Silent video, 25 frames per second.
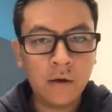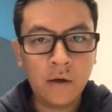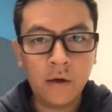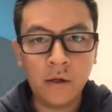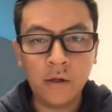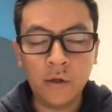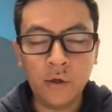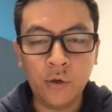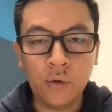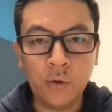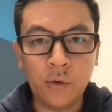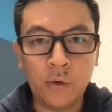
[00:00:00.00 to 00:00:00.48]

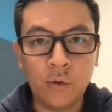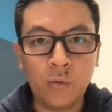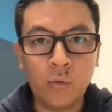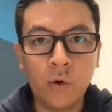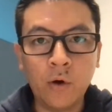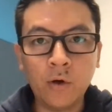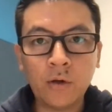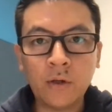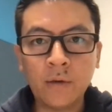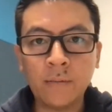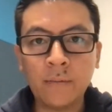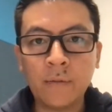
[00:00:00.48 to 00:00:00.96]
Hello and
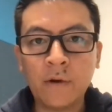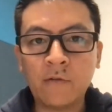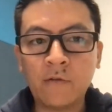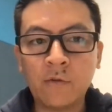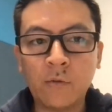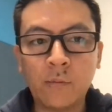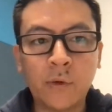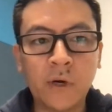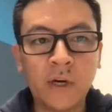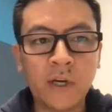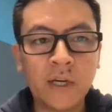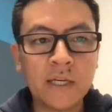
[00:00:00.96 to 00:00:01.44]
welcome
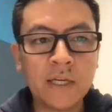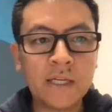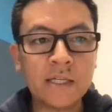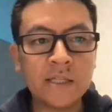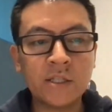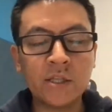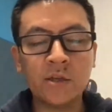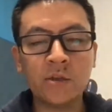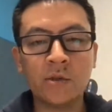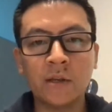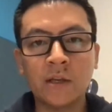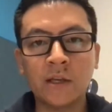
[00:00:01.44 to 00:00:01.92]
everybody
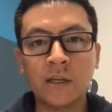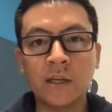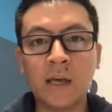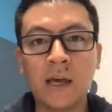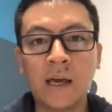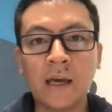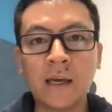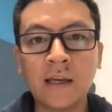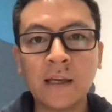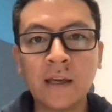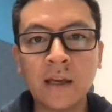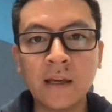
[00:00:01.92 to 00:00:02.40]
to the
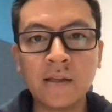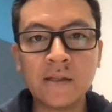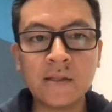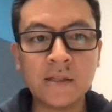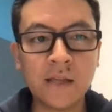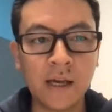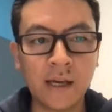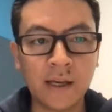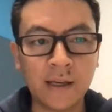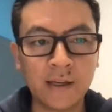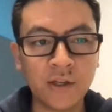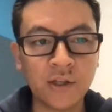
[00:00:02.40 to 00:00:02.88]
Yang and
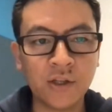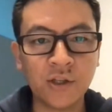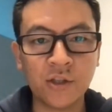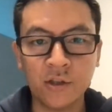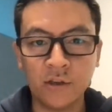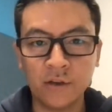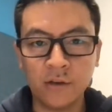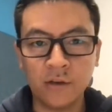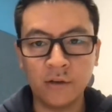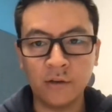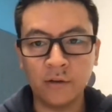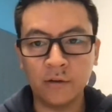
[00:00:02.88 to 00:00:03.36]
Tang
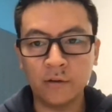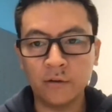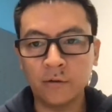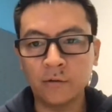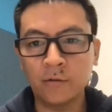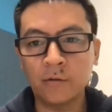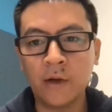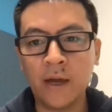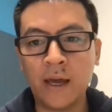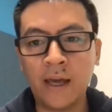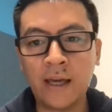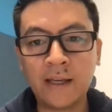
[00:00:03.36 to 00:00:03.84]

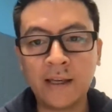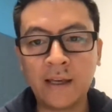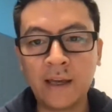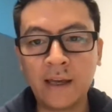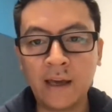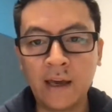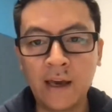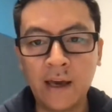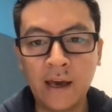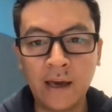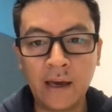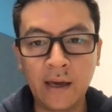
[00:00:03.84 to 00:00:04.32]
Show,
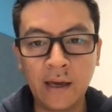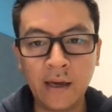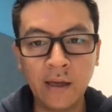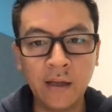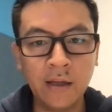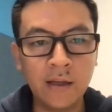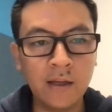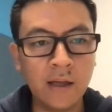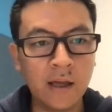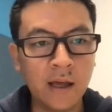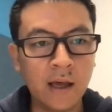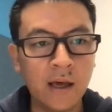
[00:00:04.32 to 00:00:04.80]
aka
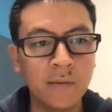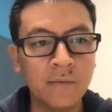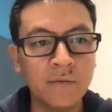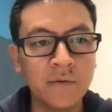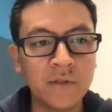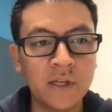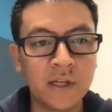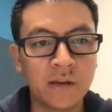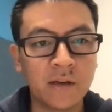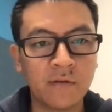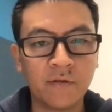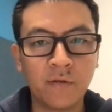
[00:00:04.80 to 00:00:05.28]

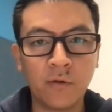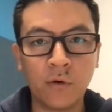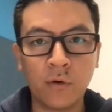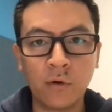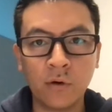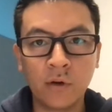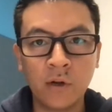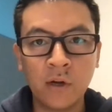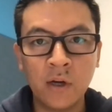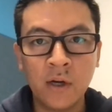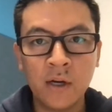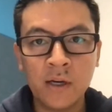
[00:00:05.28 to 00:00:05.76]
the
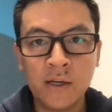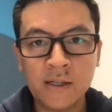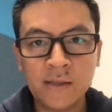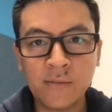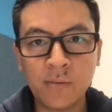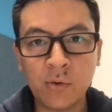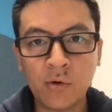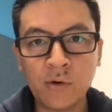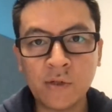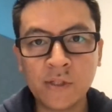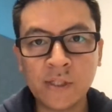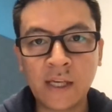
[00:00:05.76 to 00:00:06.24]

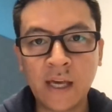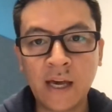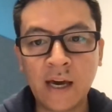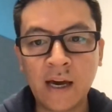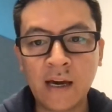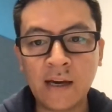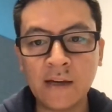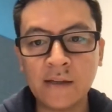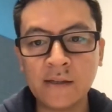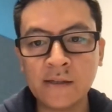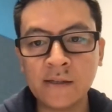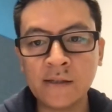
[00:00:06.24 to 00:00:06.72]

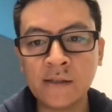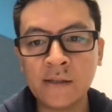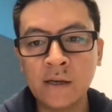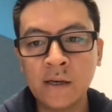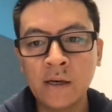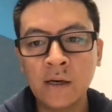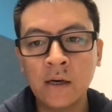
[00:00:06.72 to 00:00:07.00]
SportsCast.